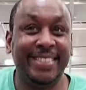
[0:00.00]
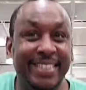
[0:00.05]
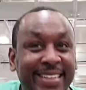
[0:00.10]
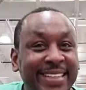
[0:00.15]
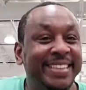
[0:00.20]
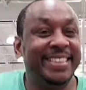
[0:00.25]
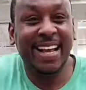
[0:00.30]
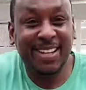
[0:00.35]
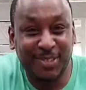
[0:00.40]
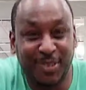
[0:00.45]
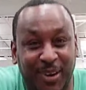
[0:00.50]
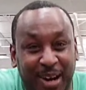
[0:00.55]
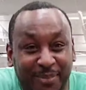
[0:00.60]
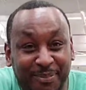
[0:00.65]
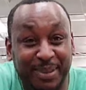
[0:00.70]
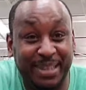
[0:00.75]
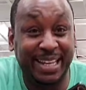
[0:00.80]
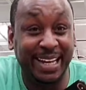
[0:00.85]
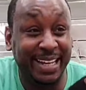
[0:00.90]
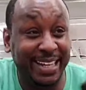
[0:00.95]
See, that's why
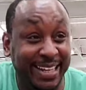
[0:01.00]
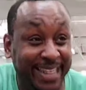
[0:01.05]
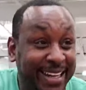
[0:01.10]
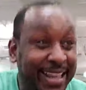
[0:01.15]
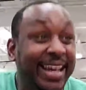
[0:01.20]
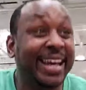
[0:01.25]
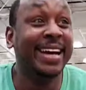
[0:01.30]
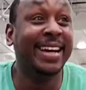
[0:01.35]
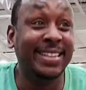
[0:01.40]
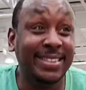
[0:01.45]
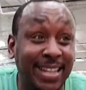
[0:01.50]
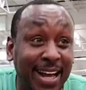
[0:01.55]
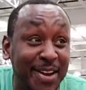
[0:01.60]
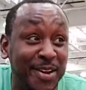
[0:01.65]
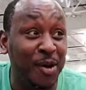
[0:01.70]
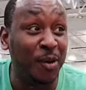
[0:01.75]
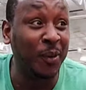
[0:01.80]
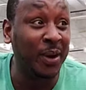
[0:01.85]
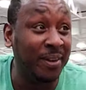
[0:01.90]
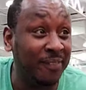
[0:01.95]
I'm the king, because
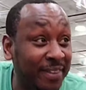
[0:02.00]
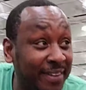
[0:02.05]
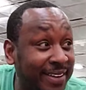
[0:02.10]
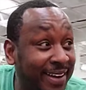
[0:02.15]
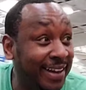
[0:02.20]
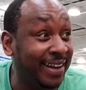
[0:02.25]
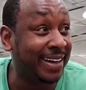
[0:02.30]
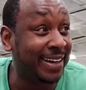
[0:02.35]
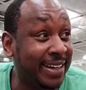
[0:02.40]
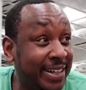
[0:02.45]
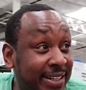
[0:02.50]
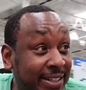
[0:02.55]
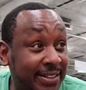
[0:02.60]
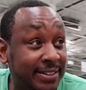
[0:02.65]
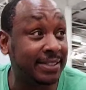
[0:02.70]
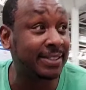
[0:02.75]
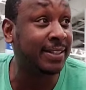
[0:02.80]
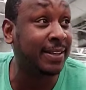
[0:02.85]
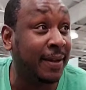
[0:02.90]
I know where everything is.